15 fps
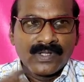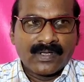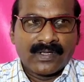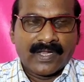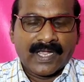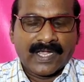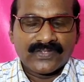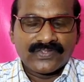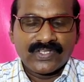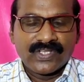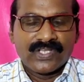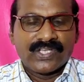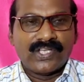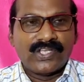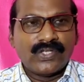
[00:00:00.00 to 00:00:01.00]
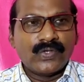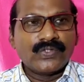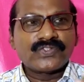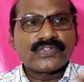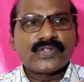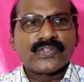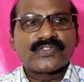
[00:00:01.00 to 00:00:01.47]
Next, he
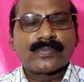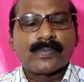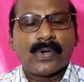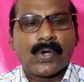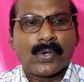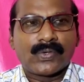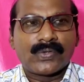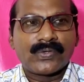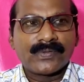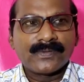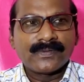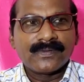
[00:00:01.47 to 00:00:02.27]
used to smoke.